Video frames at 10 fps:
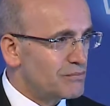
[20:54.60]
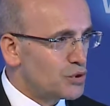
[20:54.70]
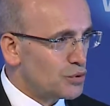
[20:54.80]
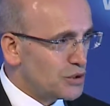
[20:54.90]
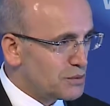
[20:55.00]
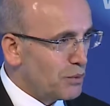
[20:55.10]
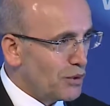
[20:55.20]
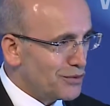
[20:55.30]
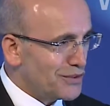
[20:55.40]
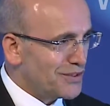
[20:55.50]
to
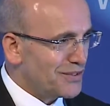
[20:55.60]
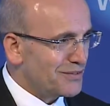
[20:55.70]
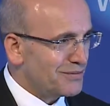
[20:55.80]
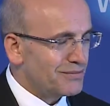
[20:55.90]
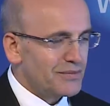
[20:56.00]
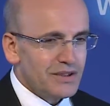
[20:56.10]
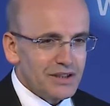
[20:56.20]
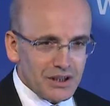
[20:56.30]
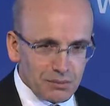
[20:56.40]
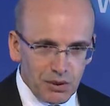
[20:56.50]
respond
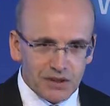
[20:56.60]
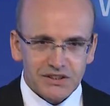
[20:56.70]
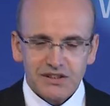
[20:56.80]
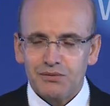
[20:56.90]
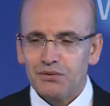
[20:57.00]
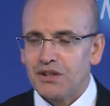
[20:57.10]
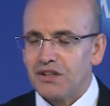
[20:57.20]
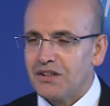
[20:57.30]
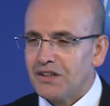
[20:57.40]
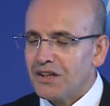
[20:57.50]
in a positive way,
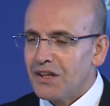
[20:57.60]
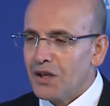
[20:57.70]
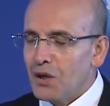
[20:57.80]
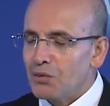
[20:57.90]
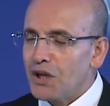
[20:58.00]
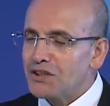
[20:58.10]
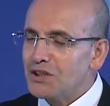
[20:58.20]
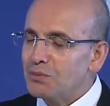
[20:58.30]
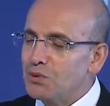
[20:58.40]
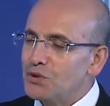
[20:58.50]
we
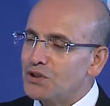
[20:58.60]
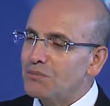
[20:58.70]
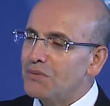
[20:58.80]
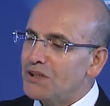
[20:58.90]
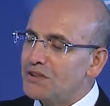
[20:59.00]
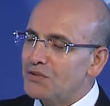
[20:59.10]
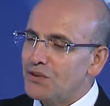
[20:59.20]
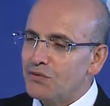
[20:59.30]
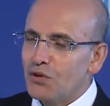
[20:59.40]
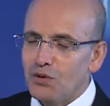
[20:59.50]
actually pushed a major
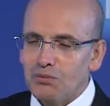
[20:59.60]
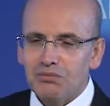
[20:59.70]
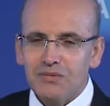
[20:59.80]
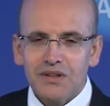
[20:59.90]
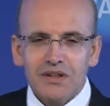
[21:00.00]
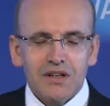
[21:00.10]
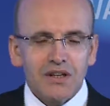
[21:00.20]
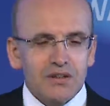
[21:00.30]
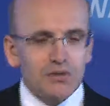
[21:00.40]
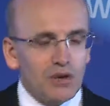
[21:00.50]
reform
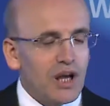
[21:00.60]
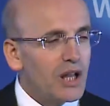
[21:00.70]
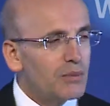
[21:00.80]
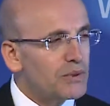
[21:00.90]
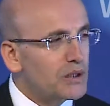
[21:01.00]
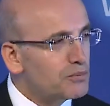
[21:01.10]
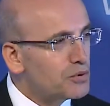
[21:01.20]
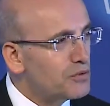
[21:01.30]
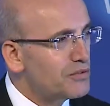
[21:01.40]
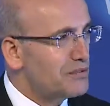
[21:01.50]
to help
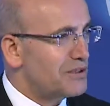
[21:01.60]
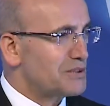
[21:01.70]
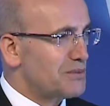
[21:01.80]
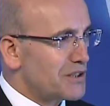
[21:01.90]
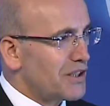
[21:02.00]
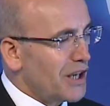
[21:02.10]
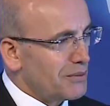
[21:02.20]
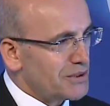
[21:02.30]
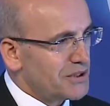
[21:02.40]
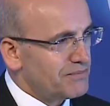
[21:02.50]
improve investment
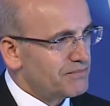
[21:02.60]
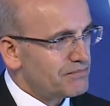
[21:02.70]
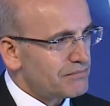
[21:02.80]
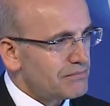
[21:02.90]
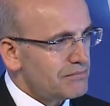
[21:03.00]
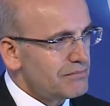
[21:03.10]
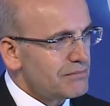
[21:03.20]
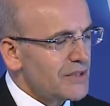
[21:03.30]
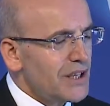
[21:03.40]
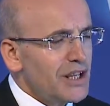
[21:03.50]
climate.
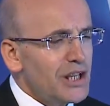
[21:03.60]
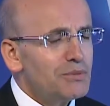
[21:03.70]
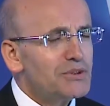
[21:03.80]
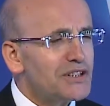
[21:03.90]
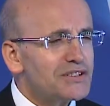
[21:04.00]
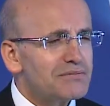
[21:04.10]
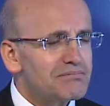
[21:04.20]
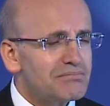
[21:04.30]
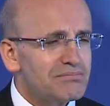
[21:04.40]
Let me just